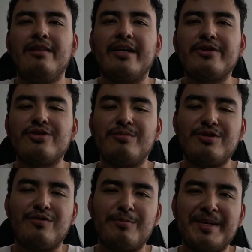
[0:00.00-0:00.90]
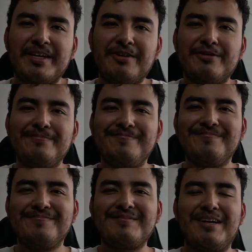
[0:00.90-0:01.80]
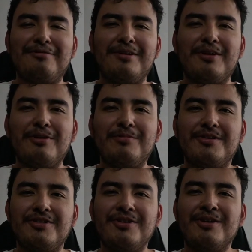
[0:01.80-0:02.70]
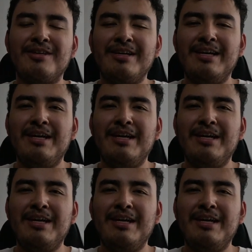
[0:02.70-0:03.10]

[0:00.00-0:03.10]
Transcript: Thank you so much for being here. I really hope you enjoyed.